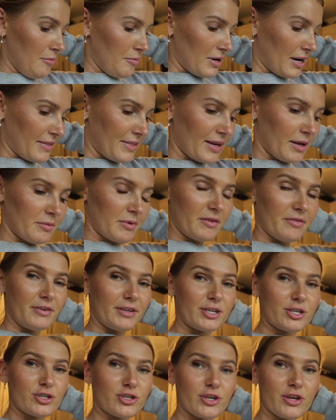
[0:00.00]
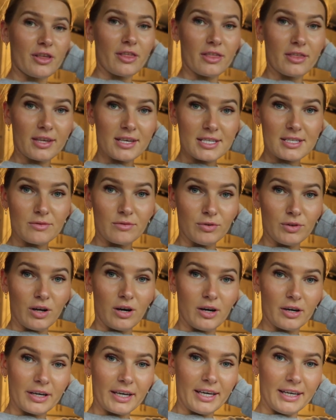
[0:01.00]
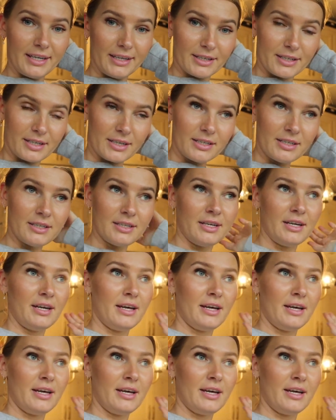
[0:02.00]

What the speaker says: But I think I'm gonna finish this vlog here.